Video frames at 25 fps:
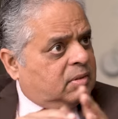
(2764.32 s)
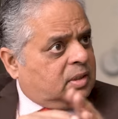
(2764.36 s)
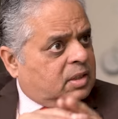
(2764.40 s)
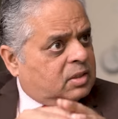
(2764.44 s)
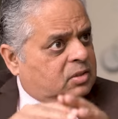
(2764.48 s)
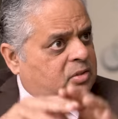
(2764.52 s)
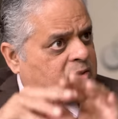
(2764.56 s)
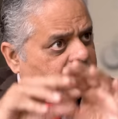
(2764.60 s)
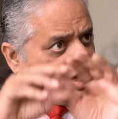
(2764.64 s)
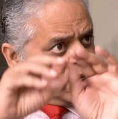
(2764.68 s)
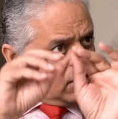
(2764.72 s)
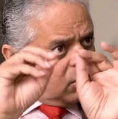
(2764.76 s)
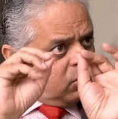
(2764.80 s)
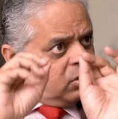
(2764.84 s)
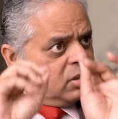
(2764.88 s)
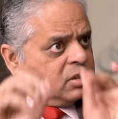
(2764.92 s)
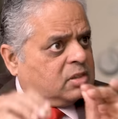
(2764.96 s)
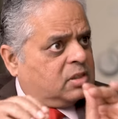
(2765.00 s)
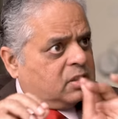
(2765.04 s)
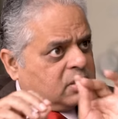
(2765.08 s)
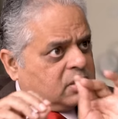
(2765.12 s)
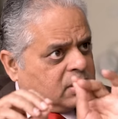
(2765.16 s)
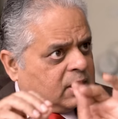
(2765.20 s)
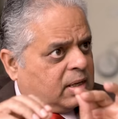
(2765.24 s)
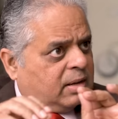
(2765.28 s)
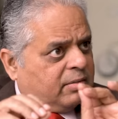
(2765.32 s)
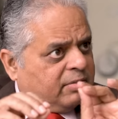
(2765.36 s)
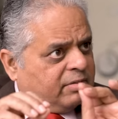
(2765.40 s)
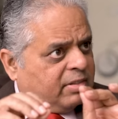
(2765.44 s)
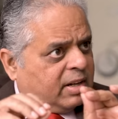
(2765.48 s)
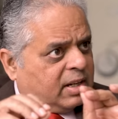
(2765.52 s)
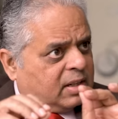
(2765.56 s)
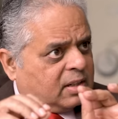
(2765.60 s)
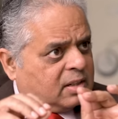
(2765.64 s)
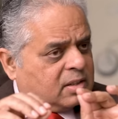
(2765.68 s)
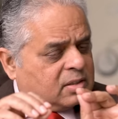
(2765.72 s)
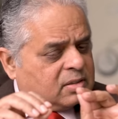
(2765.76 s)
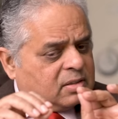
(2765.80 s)
kis accuracy se aap
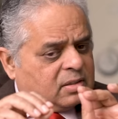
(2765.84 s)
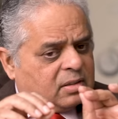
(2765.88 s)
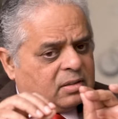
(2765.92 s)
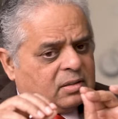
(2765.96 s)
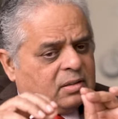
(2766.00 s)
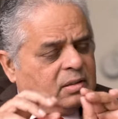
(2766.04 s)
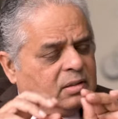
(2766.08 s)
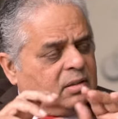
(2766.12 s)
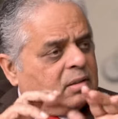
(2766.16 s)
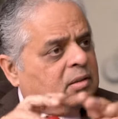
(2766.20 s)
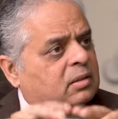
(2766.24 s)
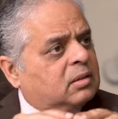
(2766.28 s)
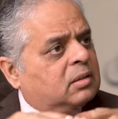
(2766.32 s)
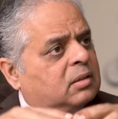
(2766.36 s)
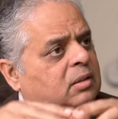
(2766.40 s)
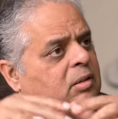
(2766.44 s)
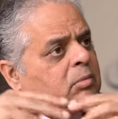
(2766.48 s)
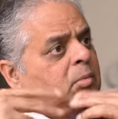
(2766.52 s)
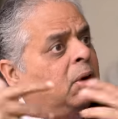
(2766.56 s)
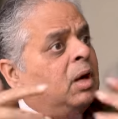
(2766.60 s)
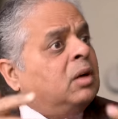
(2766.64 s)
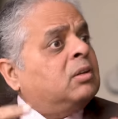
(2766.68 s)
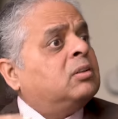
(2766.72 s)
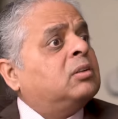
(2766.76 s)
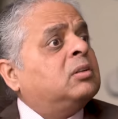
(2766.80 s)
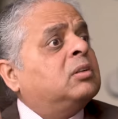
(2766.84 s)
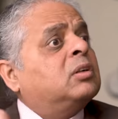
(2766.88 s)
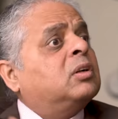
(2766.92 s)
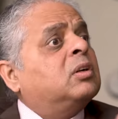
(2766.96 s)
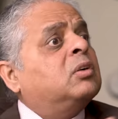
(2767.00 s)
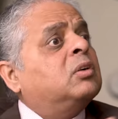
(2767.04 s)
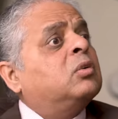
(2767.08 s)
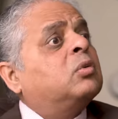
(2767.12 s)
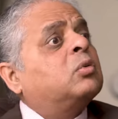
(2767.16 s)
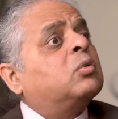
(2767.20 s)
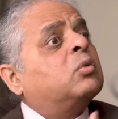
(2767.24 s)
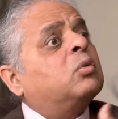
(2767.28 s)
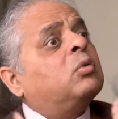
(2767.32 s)
fire kar sakte hain, command and
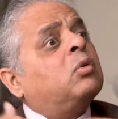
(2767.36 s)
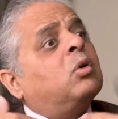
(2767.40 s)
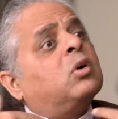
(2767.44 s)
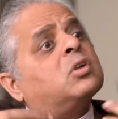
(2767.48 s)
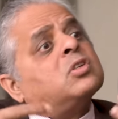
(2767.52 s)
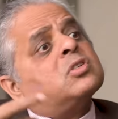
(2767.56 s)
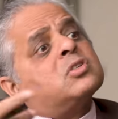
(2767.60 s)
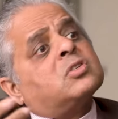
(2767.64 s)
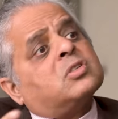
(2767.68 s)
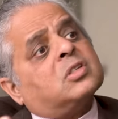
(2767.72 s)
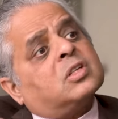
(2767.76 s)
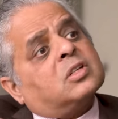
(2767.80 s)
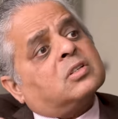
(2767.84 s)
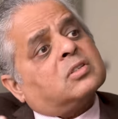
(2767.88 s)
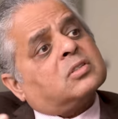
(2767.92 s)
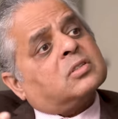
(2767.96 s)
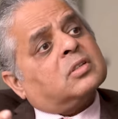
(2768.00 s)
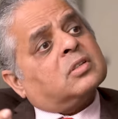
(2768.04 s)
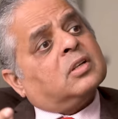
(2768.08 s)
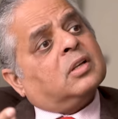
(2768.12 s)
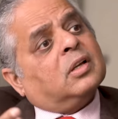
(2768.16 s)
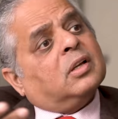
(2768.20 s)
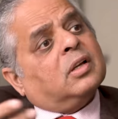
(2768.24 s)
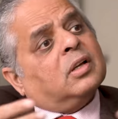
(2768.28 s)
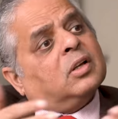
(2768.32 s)
control, logistics.